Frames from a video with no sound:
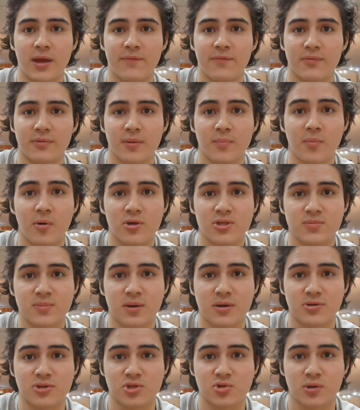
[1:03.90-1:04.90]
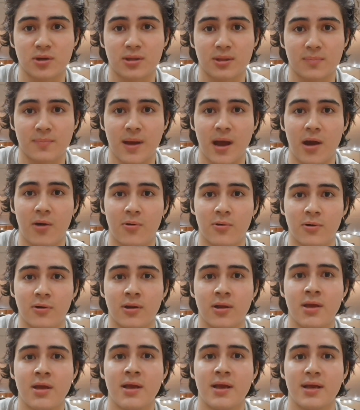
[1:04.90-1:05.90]
have the most amount of strength and
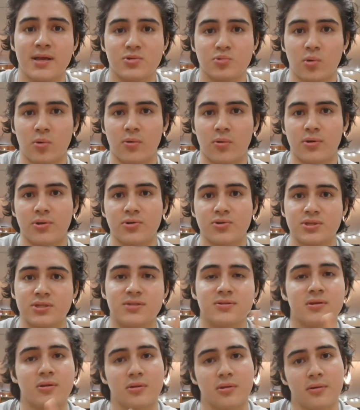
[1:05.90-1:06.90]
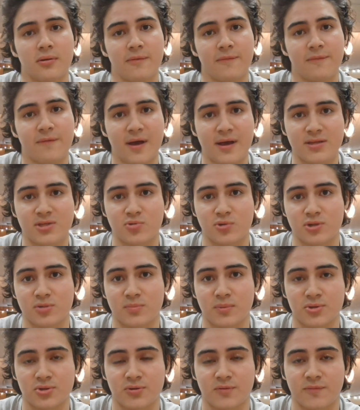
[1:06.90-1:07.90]
power is where we're going to use these fast twitch
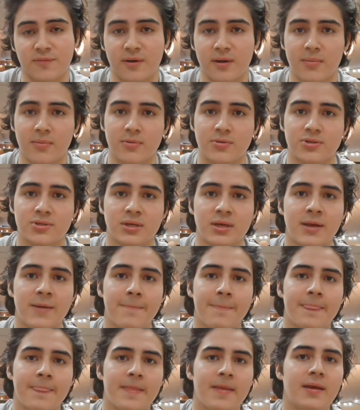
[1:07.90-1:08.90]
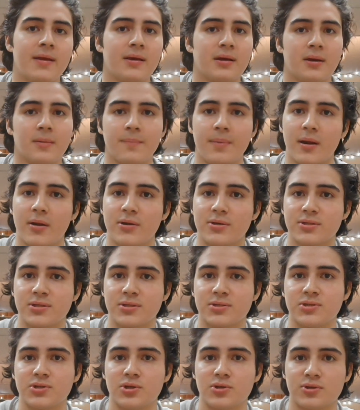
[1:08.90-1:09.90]
muscle fibers in
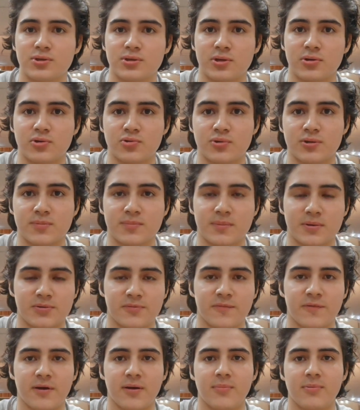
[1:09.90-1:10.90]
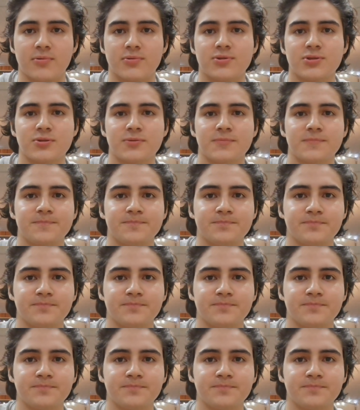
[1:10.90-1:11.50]
comparison to your slow twitch muscle fibers.